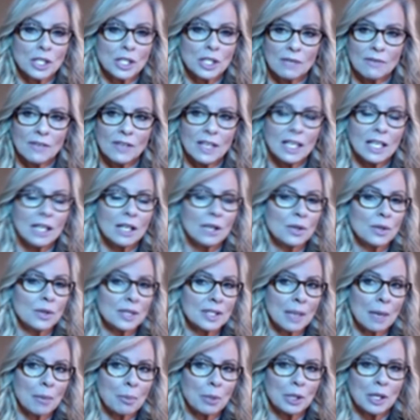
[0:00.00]
They're watching the
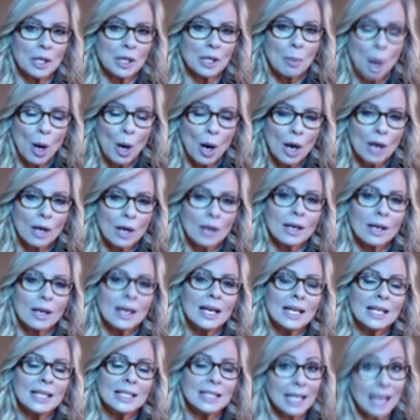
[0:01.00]
videos separately
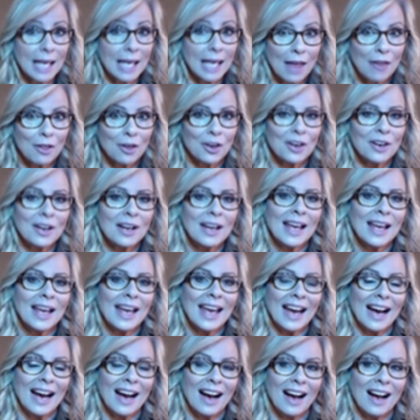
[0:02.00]
apart
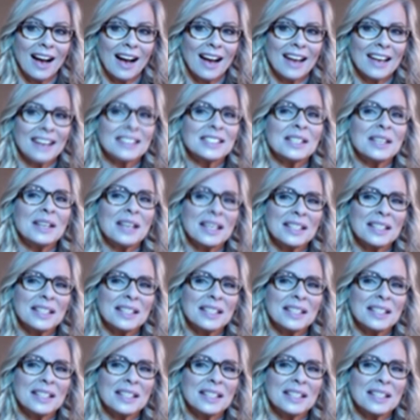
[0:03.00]
together uh,